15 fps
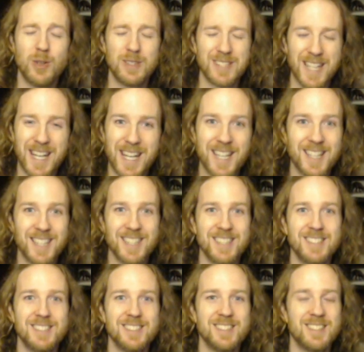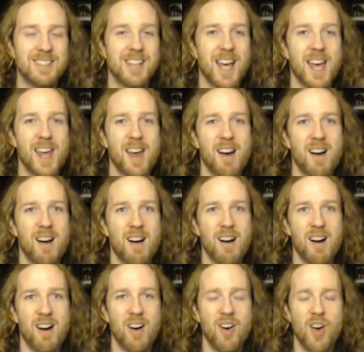tears. They
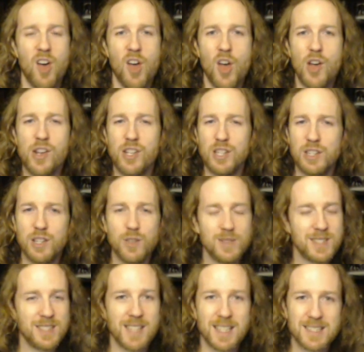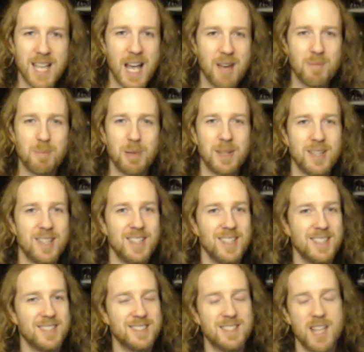are losing their
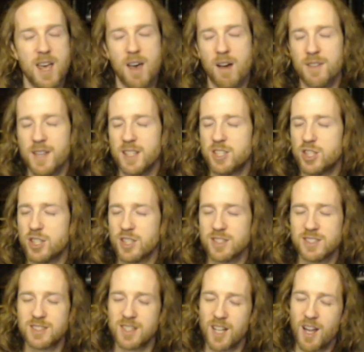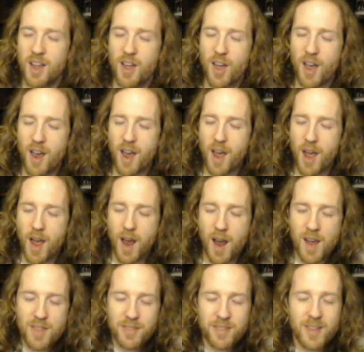tempers. They just
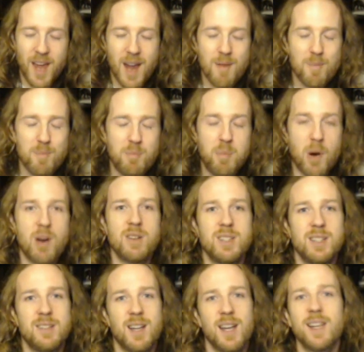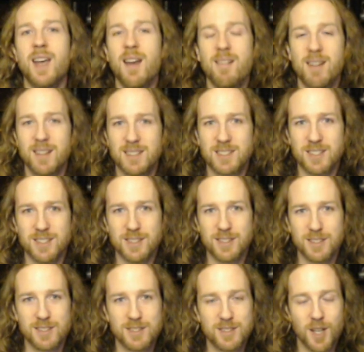embody their
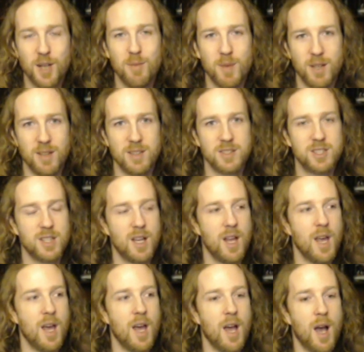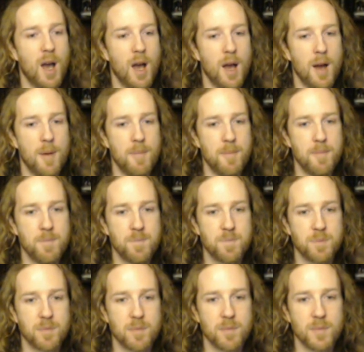characters so much. Um,
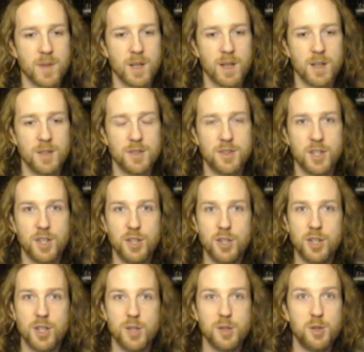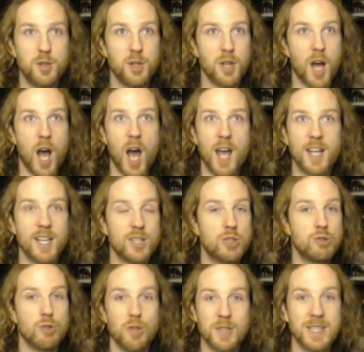that I get
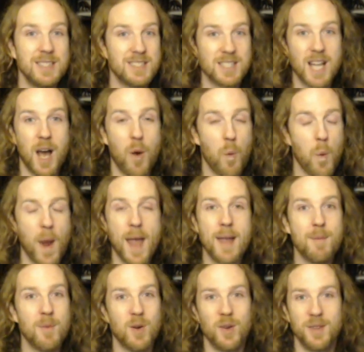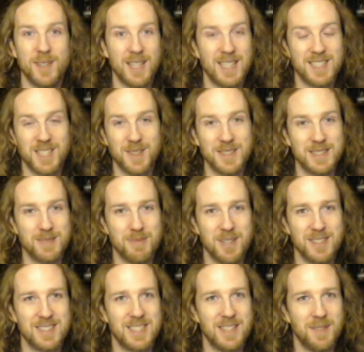drawn into that way more than I do into
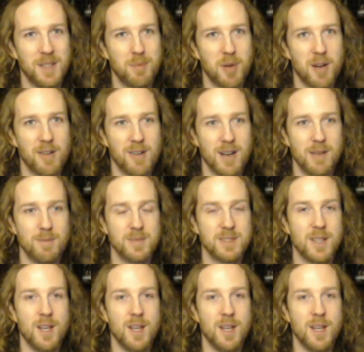most TV programs,